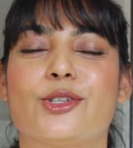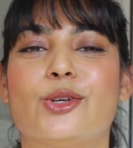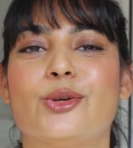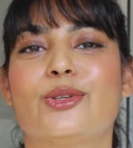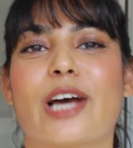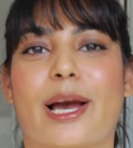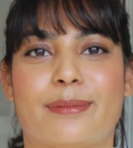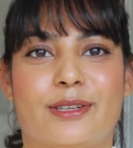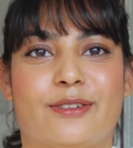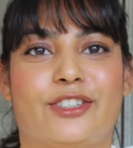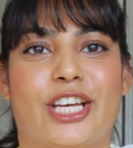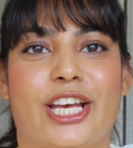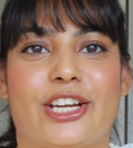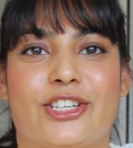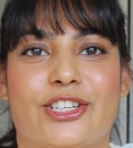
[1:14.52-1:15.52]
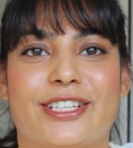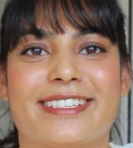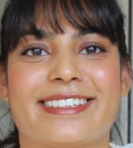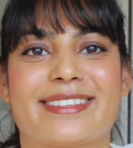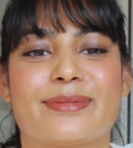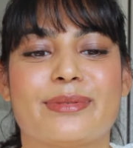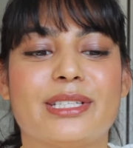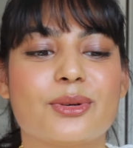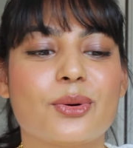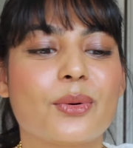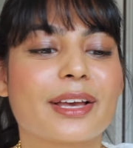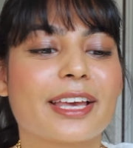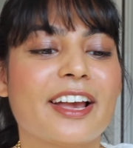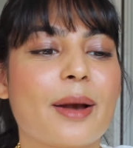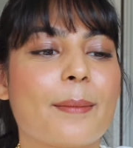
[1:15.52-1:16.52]
two types of changes. We're
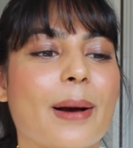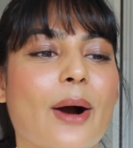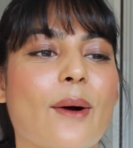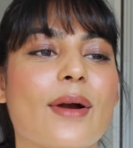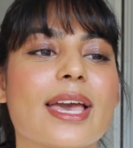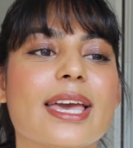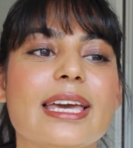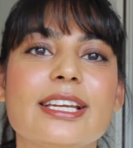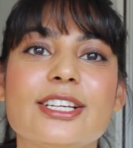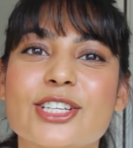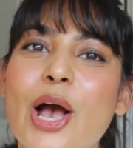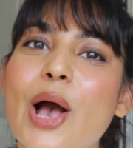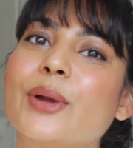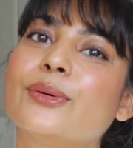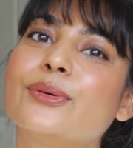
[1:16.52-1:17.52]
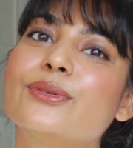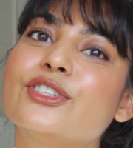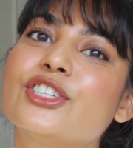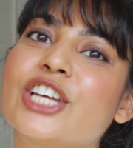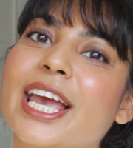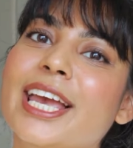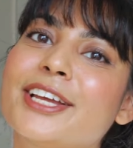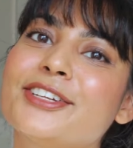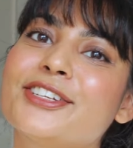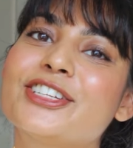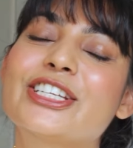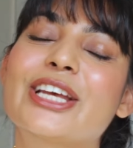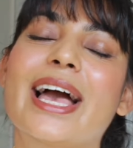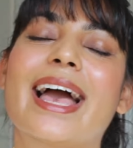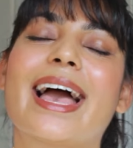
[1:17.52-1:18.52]
talking about internal
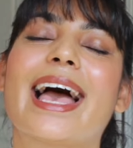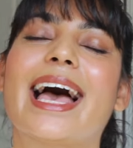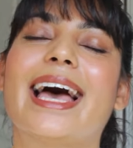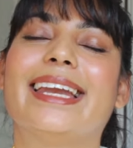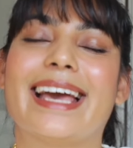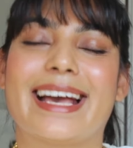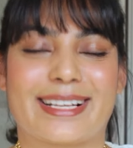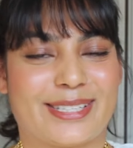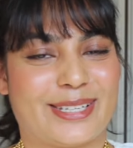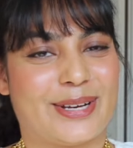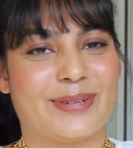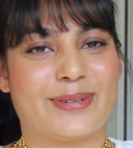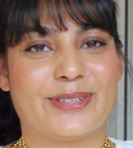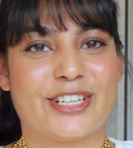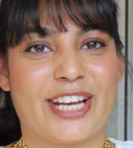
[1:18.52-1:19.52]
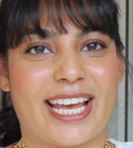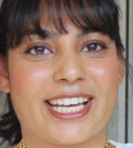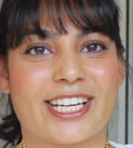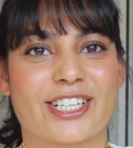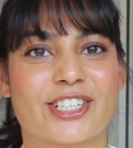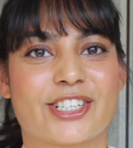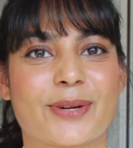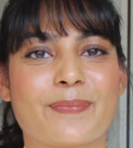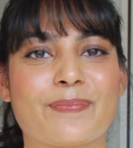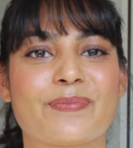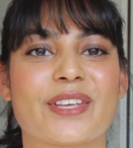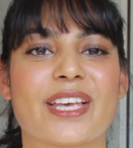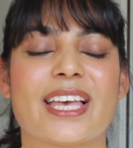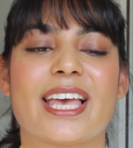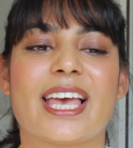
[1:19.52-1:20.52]
change and external change.
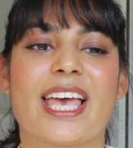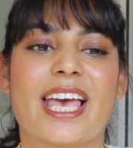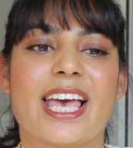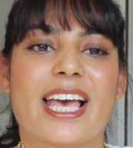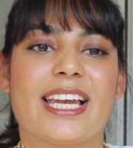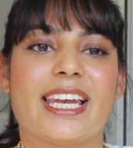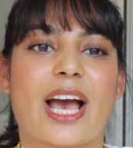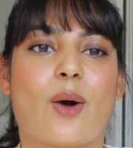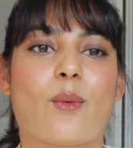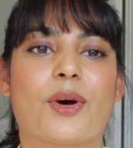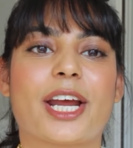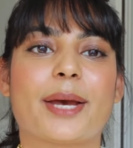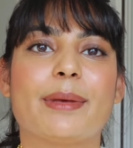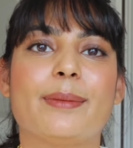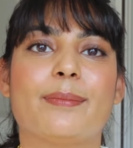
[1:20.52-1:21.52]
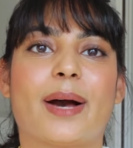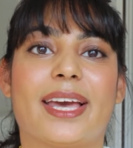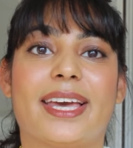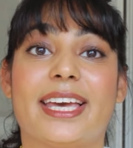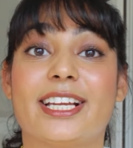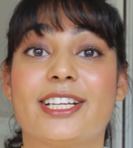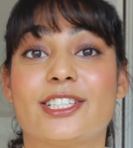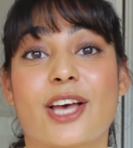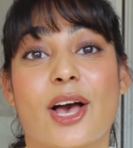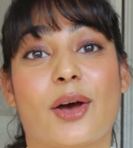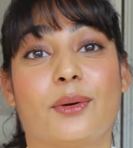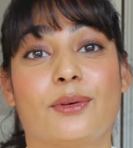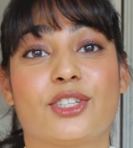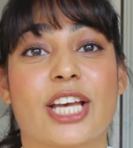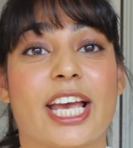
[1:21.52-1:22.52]
Now, what I mean by
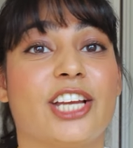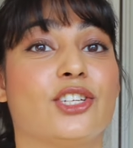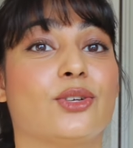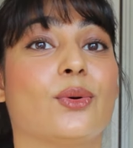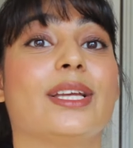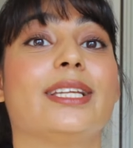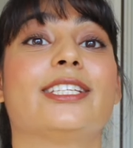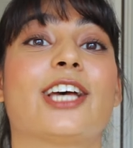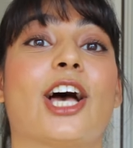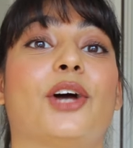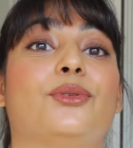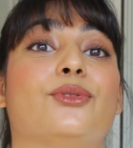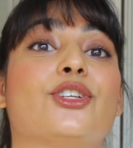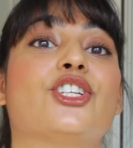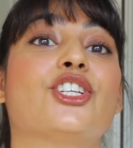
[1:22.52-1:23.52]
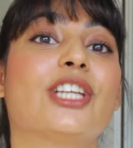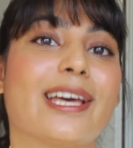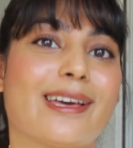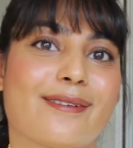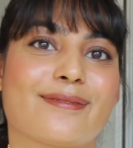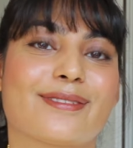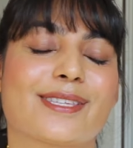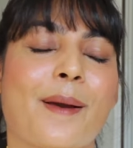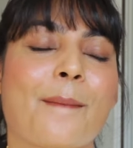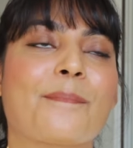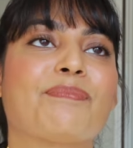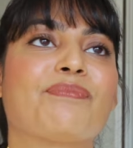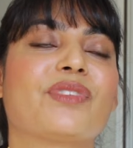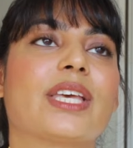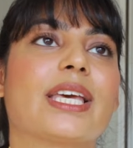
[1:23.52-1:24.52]
internal change or internal shifts
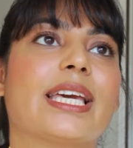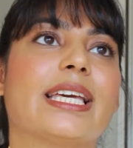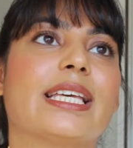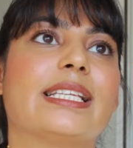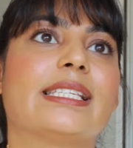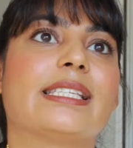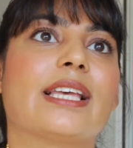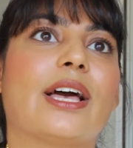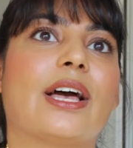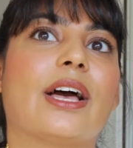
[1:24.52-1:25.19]
is